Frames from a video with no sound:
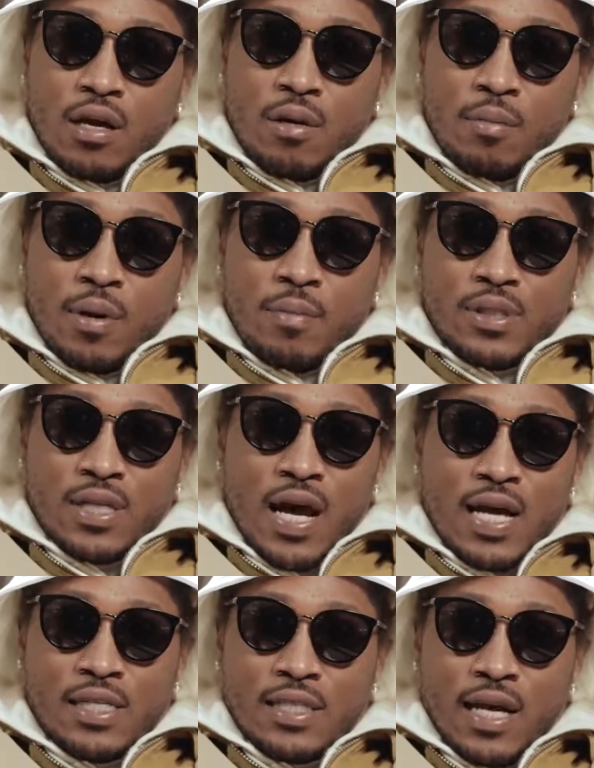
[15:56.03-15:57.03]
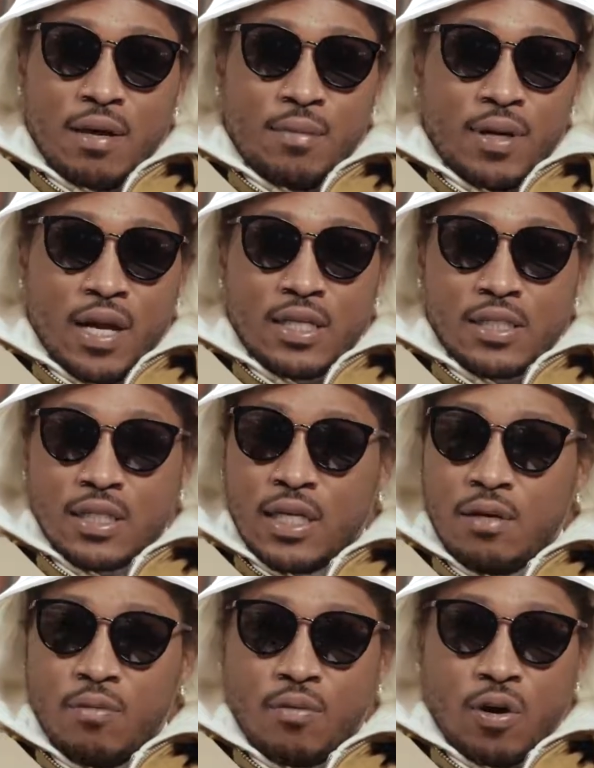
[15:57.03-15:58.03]
But besides that, man, I just
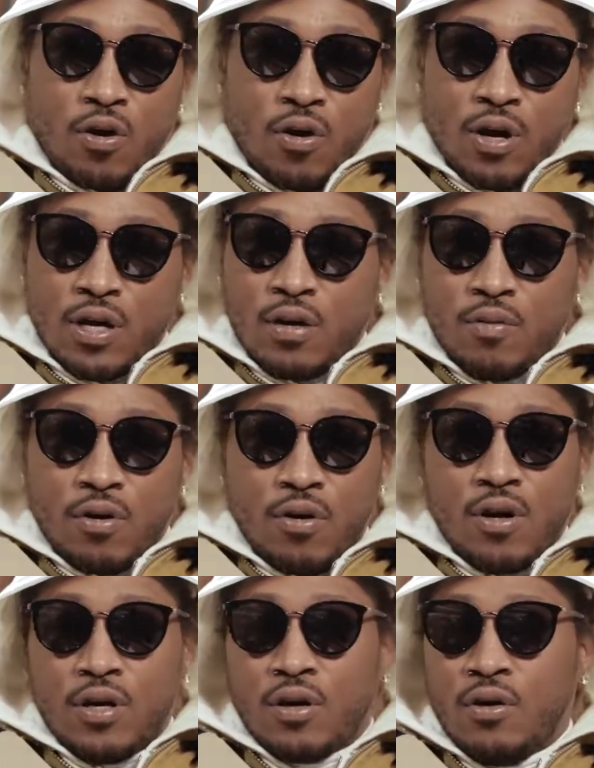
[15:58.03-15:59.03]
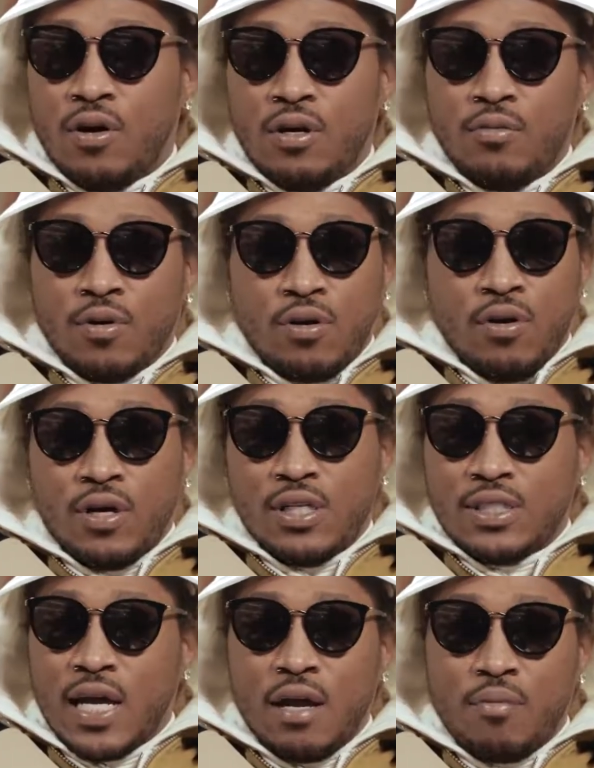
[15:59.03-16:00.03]
keep recording the
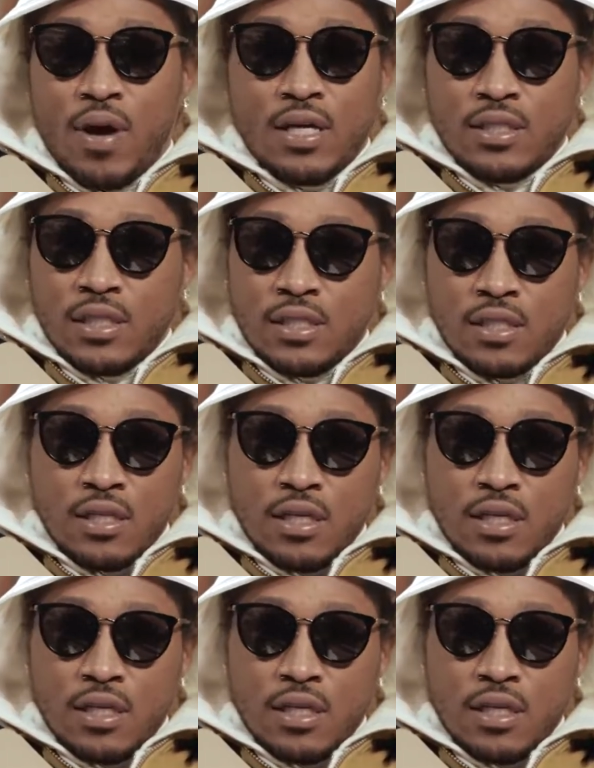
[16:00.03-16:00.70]
same process,